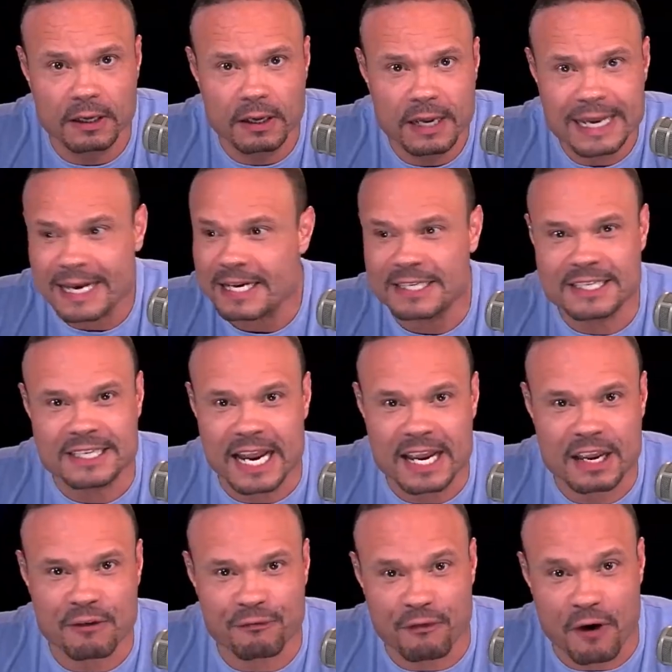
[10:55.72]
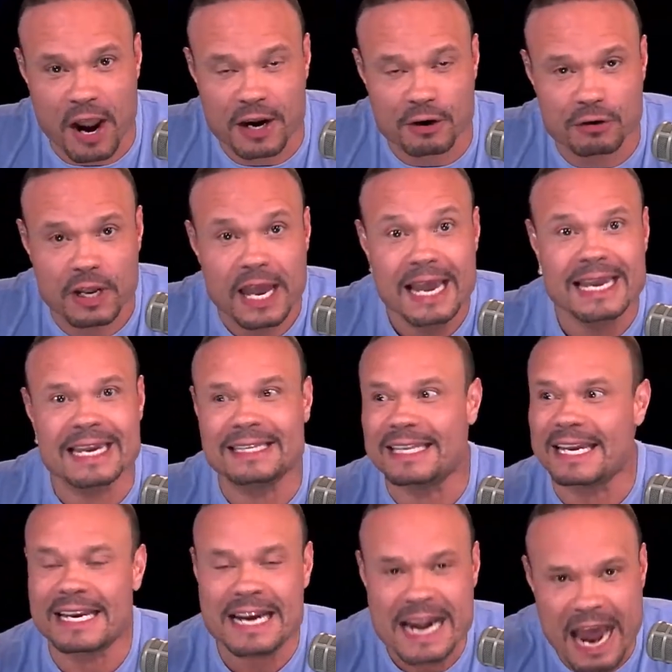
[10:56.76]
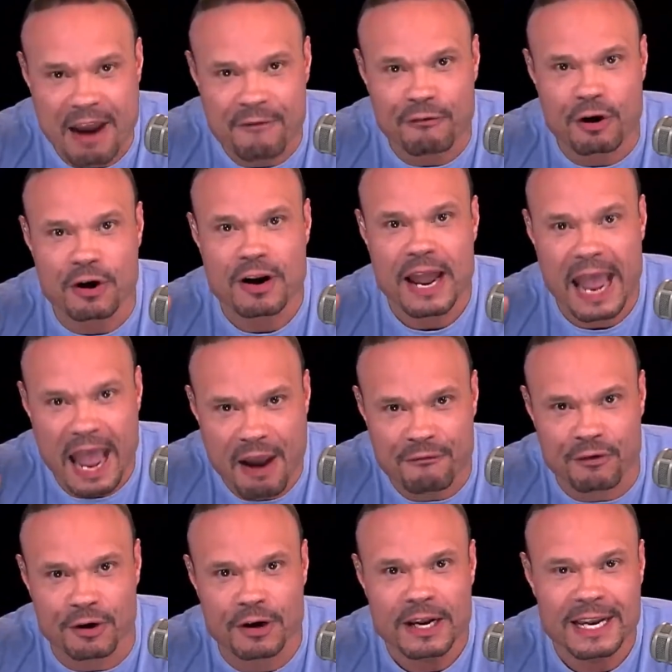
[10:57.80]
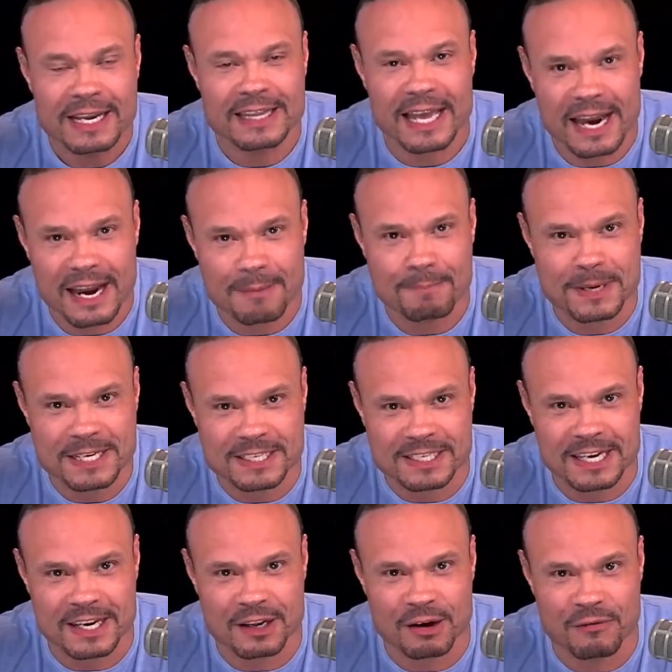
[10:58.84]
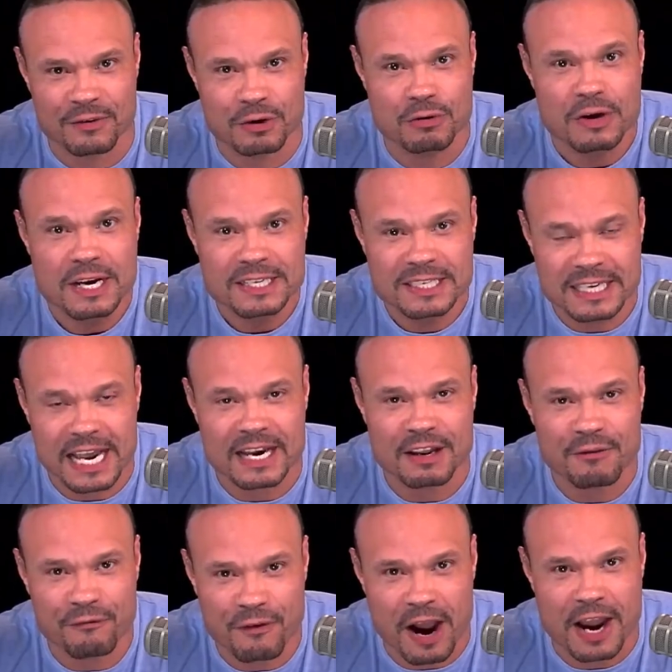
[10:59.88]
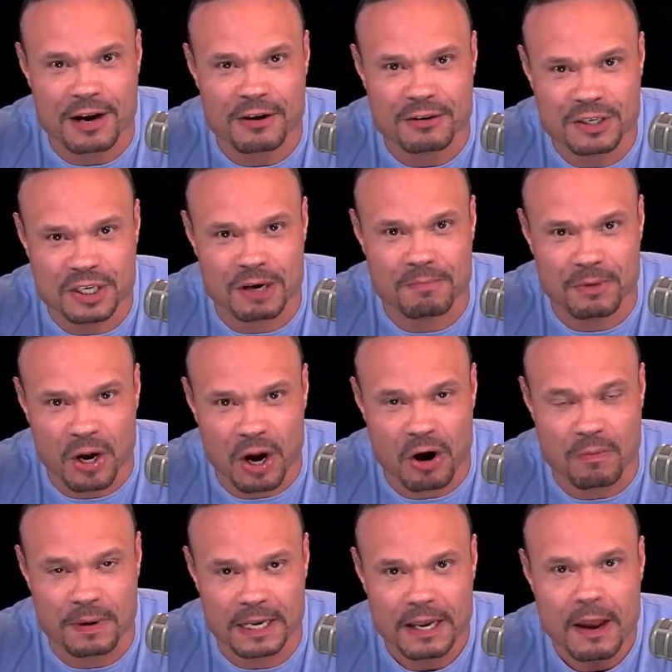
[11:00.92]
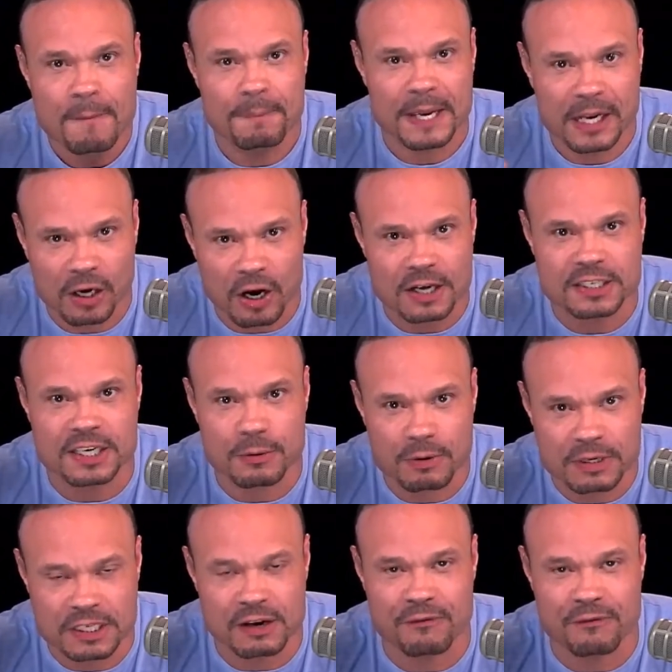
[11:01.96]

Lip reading: He didn't say he fired, he never, ever in that NBC interview said he fired Jim Comey because he was